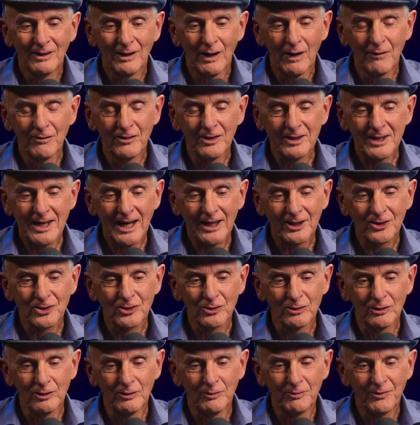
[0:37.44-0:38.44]
of the
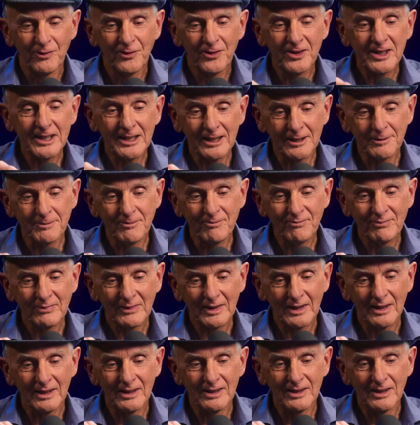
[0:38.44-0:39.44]
actual
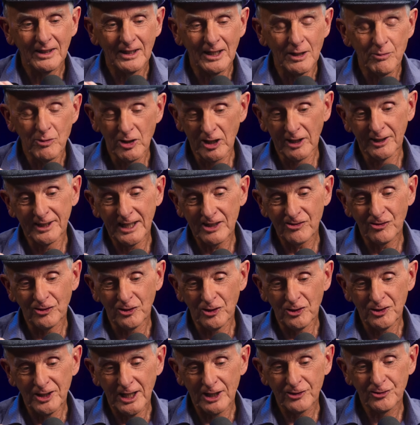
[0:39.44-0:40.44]
thing, it, and the model
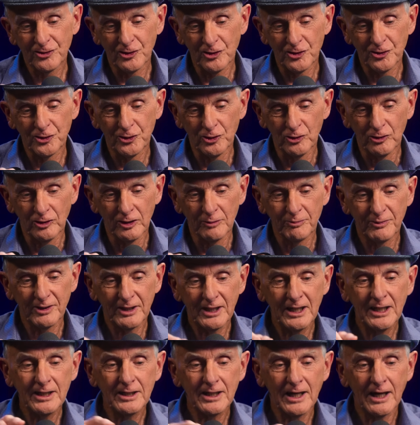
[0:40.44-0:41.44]
doesn't do justice to it.
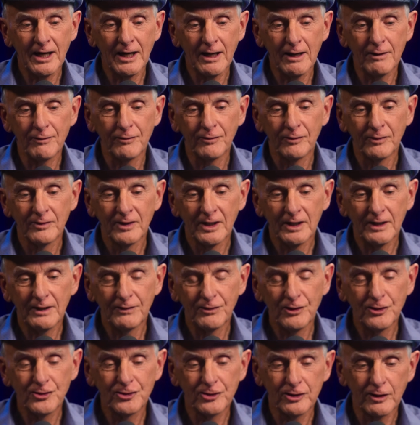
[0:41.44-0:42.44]
But here you have
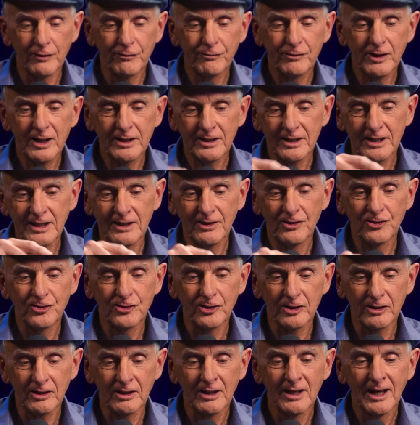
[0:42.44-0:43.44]
if this is the front here,
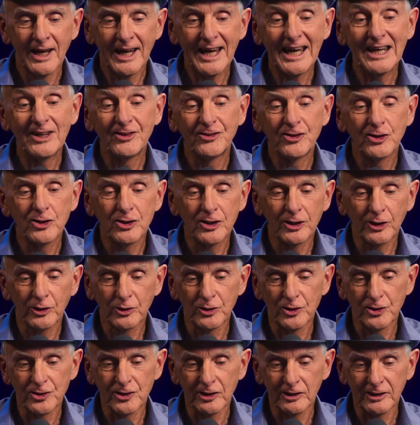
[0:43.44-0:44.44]
this is the anterior
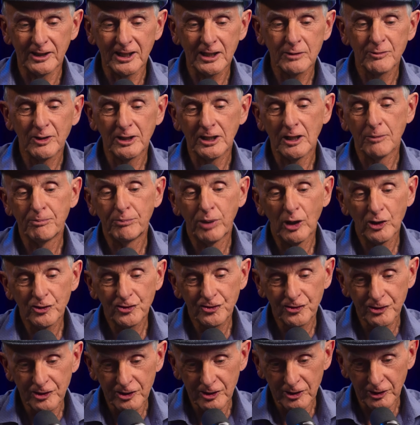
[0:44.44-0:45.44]
cruciate ligament, and the
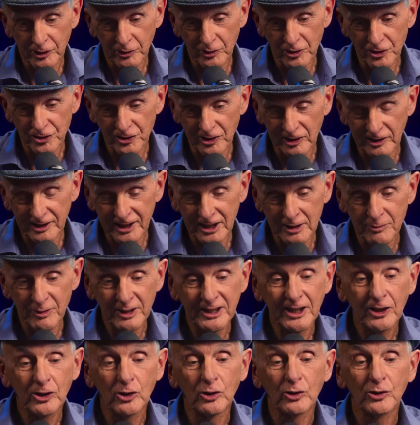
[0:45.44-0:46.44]
posterior cruciate
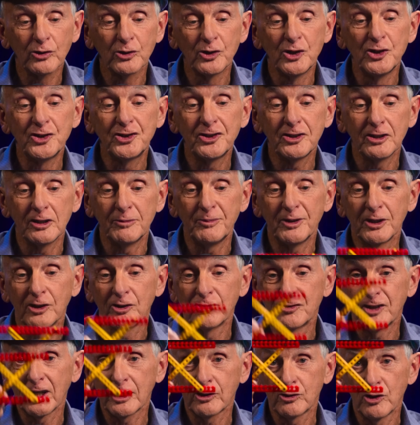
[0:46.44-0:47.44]
ligament. They're called cruciate
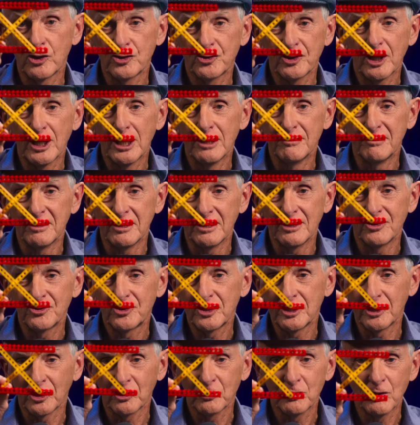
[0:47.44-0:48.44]
because they cross over. You can
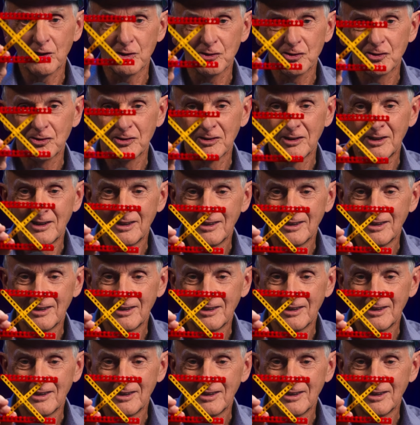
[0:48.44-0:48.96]
see the cross.